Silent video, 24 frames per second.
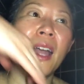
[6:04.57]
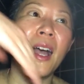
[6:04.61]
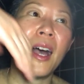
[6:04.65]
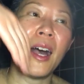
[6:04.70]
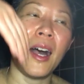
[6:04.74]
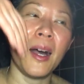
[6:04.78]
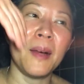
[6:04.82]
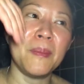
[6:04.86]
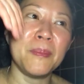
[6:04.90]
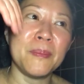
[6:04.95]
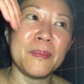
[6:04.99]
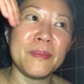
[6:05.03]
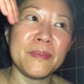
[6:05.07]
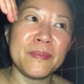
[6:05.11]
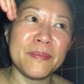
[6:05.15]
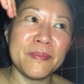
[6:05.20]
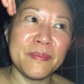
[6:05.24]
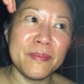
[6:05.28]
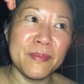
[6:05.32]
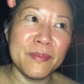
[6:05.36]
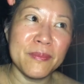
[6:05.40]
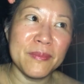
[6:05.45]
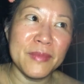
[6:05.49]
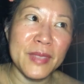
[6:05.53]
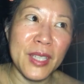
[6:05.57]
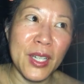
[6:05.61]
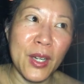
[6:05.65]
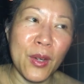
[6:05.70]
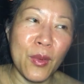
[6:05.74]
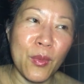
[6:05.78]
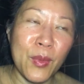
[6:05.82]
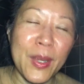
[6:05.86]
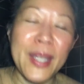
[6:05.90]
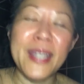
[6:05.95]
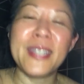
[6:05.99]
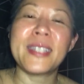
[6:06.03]
Um, you
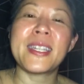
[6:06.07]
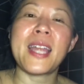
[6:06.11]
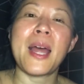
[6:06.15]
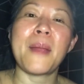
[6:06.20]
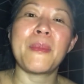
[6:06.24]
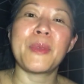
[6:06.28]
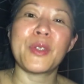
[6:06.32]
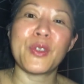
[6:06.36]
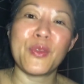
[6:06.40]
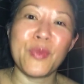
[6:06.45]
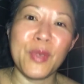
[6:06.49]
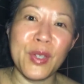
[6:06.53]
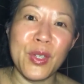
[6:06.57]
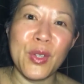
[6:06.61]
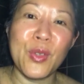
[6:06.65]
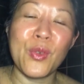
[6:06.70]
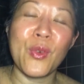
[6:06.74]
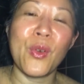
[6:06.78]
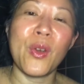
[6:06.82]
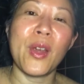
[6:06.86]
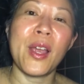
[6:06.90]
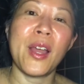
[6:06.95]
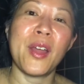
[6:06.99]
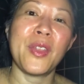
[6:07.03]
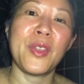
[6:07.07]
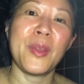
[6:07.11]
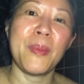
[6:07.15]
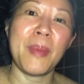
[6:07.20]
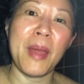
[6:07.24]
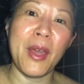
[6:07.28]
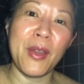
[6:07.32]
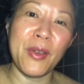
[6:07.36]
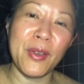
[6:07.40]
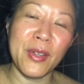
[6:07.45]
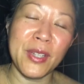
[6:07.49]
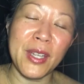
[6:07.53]
know, reestablish, restore healthy
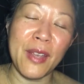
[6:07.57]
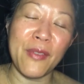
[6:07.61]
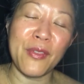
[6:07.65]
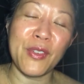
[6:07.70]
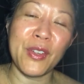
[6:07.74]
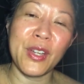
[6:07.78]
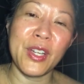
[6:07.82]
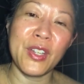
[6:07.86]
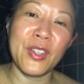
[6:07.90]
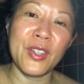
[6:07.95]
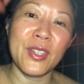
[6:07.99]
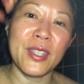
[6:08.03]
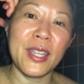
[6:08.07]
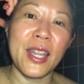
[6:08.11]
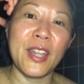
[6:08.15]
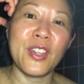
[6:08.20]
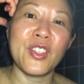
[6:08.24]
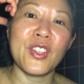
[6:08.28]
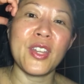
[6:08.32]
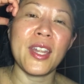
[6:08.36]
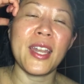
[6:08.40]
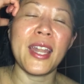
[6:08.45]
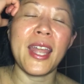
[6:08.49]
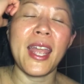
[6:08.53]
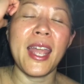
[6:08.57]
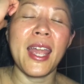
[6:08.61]
boundaries after each ascension.